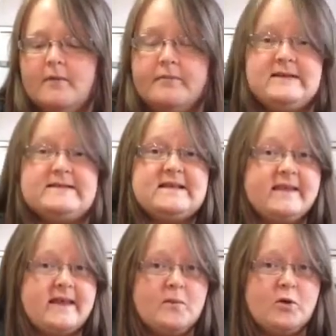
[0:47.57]

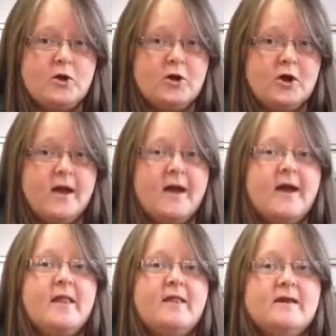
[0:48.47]
Disclaimer,
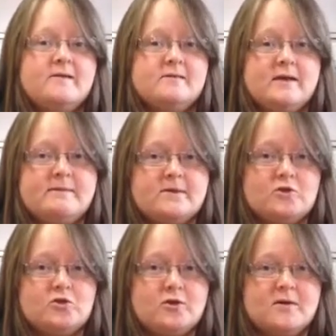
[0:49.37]
these tips
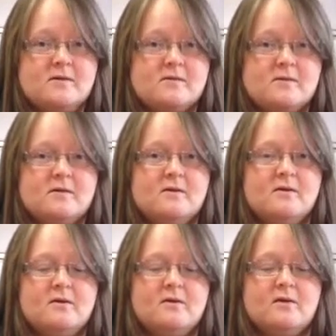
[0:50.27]
and tricks,
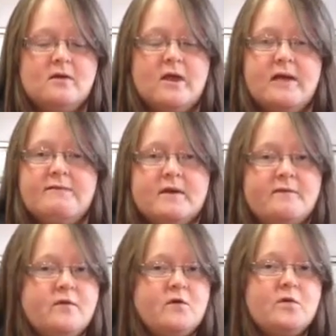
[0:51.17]
even
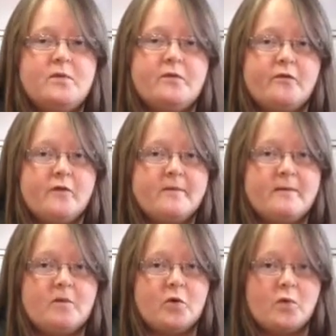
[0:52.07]
if you perform
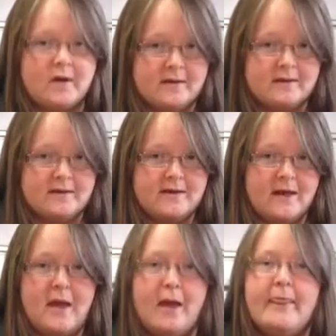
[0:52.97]
them
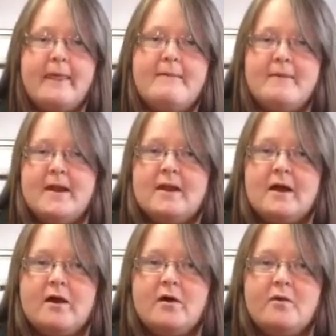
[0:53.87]
correctly, they may
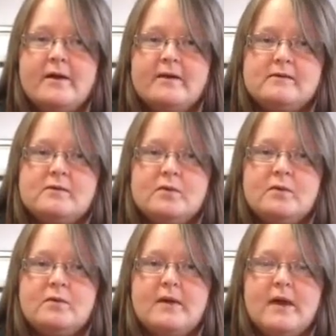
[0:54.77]
not always
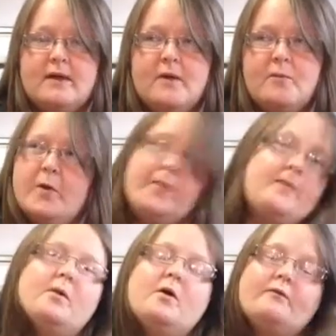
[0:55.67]
end up with
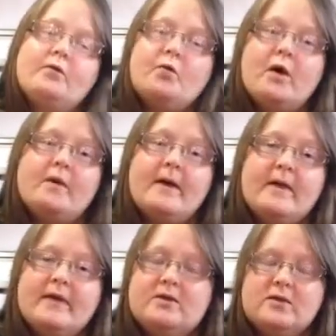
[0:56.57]
the perfect
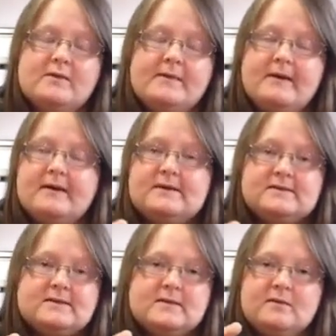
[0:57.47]
watermelon just
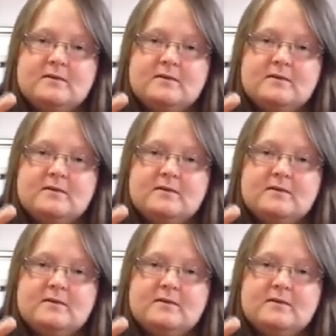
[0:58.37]
because